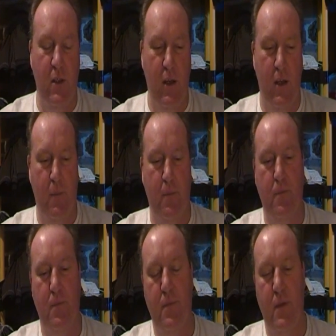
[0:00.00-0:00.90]
There
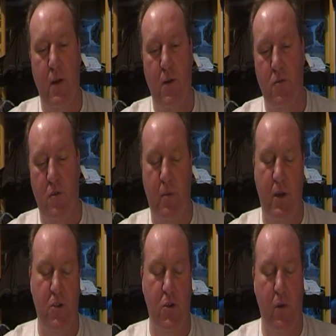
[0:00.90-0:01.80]
was
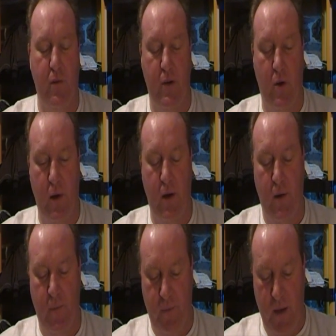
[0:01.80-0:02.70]
a bit of toing and
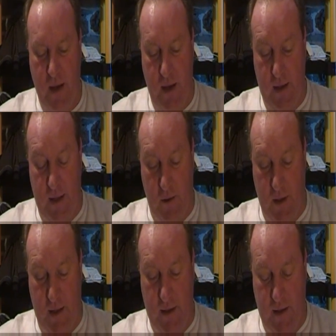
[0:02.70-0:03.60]
froing.
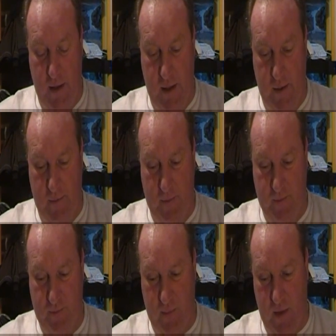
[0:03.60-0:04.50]
Now
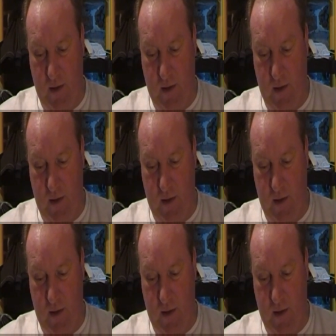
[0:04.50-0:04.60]
then,